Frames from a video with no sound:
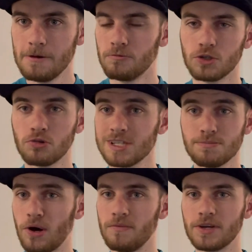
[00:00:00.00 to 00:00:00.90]
With Chris
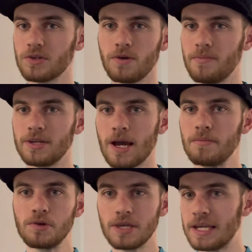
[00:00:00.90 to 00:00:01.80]
Paul and Victor
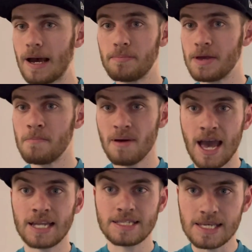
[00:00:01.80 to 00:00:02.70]
Wembanyama, you cannot be a
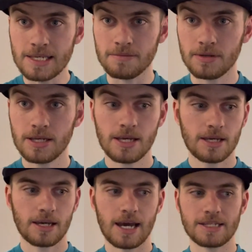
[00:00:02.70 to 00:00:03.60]
bad team,
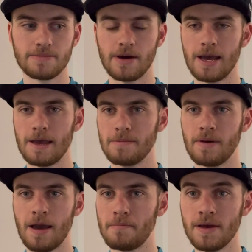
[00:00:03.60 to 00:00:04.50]
guys, in
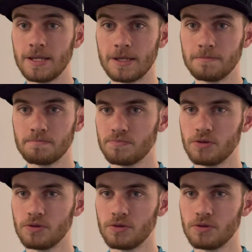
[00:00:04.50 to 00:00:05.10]
my opinion.